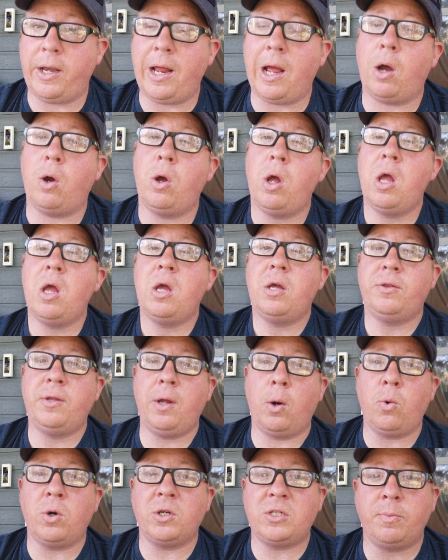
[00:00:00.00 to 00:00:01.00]
Now,
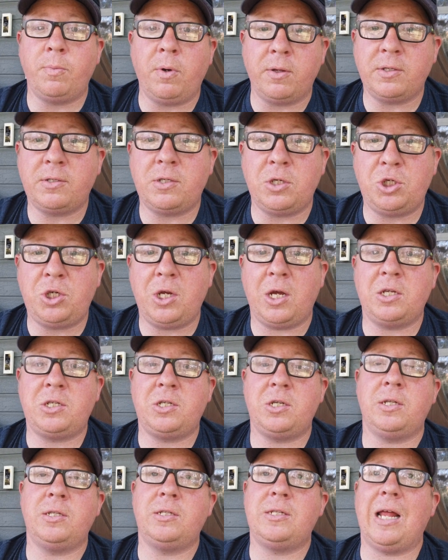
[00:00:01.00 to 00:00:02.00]
there were some other
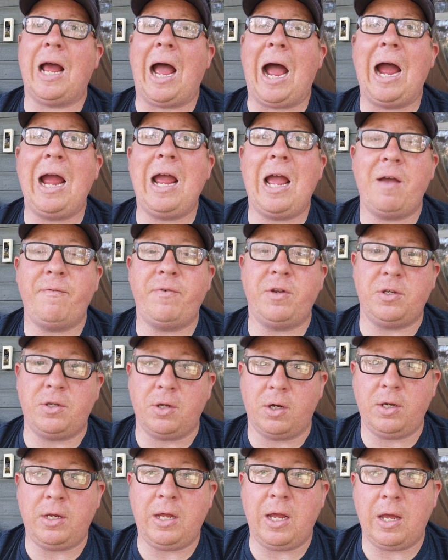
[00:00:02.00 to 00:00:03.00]
suggestions that I haven't
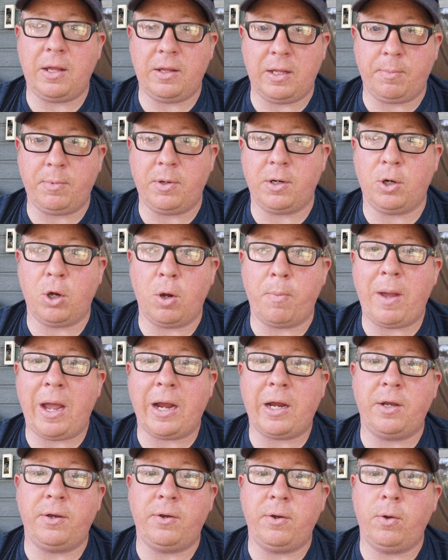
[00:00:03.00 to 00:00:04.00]
done yet that I'm going to go
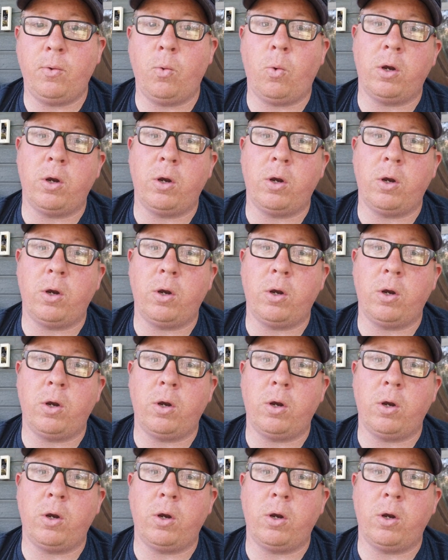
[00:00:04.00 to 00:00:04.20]
back and do.